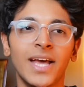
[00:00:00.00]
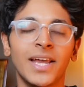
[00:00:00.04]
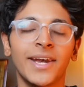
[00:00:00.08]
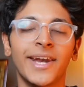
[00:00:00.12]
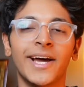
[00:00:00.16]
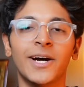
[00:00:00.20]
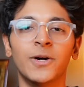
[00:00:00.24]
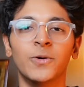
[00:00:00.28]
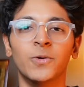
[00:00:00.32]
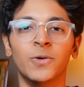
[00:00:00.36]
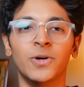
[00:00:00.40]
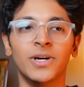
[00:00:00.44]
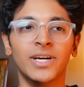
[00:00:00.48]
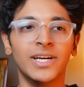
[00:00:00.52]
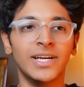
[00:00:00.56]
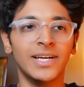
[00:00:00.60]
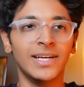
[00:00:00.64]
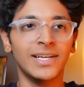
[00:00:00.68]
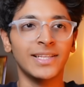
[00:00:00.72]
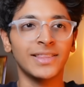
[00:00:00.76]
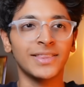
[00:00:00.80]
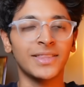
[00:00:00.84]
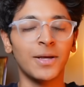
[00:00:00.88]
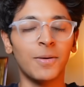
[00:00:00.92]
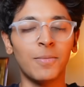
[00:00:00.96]
Now,
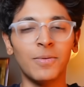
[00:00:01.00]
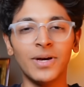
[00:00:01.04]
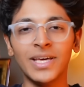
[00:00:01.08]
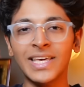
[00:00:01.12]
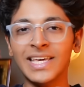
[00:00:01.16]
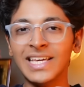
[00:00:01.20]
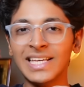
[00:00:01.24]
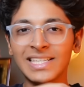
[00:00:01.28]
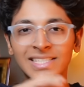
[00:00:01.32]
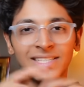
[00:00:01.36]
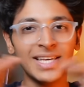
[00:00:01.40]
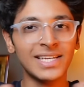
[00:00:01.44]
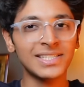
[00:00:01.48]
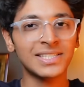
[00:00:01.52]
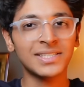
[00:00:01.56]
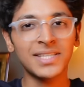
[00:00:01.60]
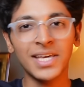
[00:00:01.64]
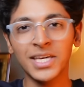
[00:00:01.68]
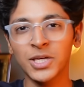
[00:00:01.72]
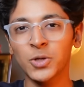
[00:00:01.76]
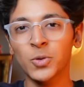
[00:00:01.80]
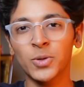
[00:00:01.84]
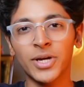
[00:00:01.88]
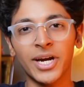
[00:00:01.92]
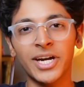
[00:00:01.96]
the easiest
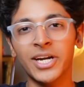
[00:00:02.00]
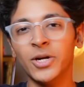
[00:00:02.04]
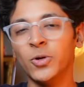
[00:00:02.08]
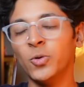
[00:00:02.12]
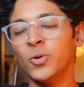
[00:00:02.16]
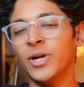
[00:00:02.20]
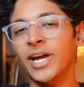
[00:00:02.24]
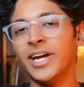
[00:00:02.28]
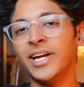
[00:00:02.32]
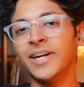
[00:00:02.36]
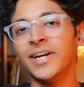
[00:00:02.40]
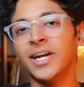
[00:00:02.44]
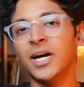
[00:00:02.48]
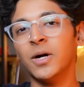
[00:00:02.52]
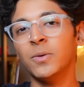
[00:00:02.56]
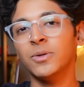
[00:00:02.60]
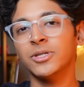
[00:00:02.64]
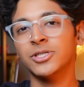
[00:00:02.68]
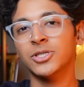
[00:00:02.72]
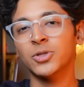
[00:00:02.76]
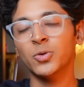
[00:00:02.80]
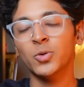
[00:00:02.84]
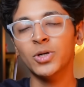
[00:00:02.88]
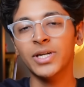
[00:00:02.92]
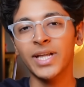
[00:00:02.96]
thing you can do right now
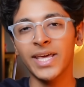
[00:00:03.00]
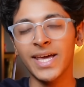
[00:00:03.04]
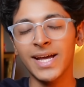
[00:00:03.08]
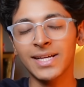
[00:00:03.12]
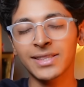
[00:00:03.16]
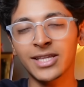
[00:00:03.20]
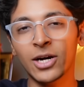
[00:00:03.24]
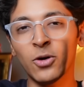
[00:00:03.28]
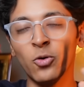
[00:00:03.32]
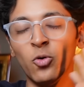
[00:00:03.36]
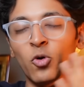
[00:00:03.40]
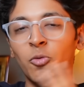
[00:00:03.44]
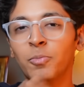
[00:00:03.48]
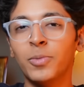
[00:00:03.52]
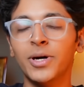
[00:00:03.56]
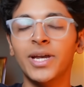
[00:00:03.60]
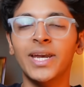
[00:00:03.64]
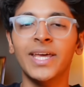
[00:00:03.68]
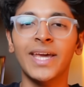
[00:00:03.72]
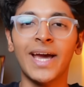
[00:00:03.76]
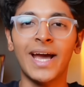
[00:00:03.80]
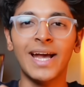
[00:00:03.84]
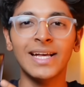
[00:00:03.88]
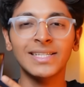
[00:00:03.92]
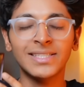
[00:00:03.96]
is to take the
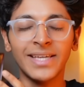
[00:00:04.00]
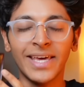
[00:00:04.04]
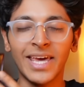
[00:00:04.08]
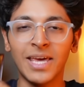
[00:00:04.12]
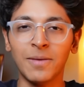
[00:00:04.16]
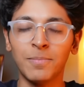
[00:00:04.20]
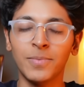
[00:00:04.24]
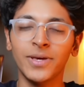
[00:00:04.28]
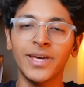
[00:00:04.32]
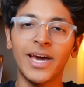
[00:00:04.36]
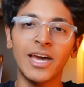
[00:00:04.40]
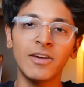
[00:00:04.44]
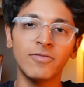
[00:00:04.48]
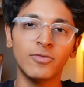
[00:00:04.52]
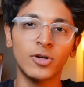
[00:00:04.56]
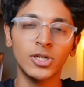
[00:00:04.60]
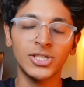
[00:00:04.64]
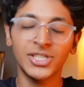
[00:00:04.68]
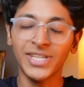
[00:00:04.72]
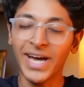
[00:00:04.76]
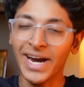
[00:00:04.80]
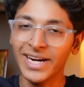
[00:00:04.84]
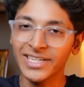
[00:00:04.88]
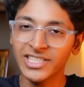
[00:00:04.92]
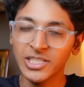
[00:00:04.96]
OpenAI's API for
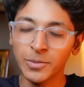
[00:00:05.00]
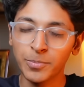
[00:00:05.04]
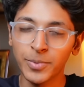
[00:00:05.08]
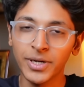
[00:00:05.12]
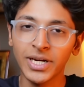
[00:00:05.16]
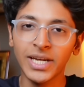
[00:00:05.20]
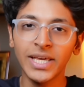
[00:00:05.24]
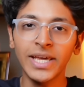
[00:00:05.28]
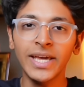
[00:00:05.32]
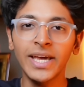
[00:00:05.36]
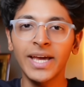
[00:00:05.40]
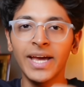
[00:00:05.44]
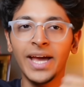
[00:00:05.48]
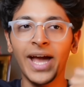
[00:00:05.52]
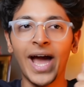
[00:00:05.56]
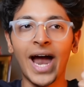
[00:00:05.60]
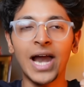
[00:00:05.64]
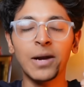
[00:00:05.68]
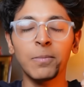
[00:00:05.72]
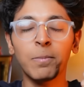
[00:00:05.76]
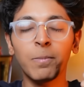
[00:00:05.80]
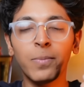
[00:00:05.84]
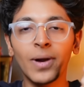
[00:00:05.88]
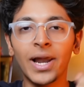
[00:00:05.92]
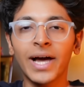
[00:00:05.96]
ChatGPT
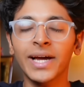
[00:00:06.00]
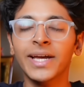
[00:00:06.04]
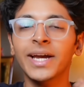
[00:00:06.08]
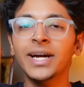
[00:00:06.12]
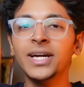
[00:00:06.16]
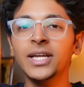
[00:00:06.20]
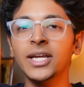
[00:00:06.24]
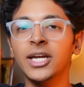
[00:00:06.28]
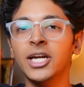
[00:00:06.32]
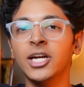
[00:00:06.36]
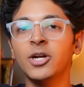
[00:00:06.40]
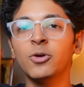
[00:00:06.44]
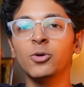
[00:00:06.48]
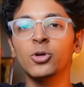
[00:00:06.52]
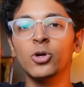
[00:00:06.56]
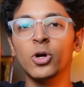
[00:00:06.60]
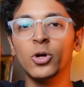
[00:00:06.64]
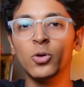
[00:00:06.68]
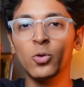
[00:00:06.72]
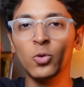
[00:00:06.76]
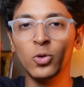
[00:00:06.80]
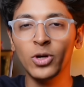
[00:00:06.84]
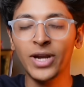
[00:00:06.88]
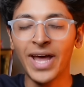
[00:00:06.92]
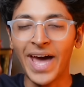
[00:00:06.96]
and plug it into
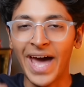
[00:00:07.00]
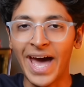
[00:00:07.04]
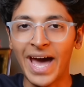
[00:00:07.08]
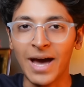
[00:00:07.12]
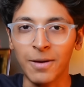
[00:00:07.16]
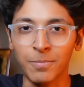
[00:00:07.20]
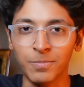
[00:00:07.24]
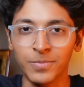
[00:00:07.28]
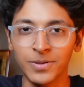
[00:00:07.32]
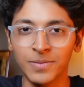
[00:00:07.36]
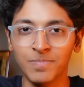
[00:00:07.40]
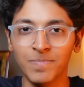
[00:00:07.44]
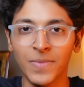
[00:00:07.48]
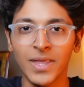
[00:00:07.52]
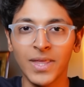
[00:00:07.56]
your own app.